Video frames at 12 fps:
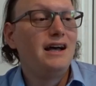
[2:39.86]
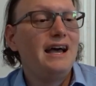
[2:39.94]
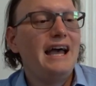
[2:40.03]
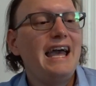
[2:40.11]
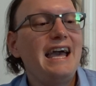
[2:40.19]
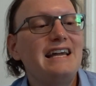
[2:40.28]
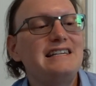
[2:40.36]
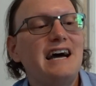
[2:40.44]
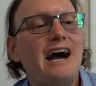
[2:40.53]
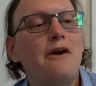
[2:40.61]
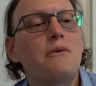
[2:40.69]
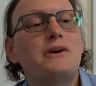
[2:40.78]
And
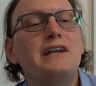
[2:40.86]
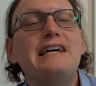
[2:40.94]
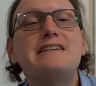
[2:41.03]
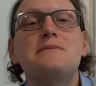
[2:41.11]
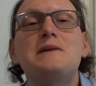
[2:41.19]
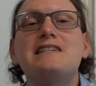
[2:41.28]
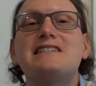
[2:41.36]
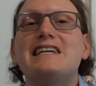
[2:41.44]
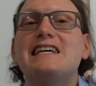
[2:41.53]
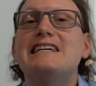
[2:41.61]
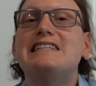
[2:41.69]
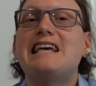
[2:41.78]
our next piece
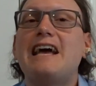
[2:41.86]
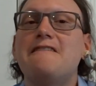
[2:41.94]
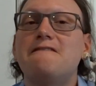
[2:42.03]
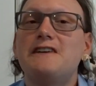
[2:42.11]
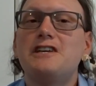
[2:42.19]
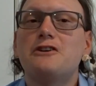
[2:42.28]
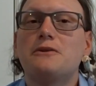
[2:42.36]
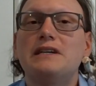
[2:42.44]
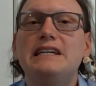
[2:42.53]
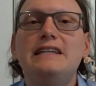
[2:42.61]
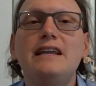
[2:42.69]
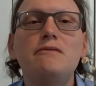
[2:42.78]
is a
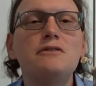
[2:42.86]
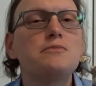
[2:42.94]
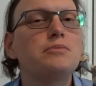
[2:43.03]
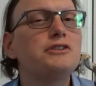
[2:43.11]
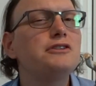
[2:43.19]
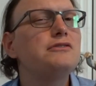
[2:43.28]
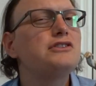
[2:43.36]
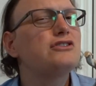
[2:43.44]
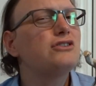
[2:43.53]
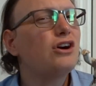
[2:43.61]
figurine that was produced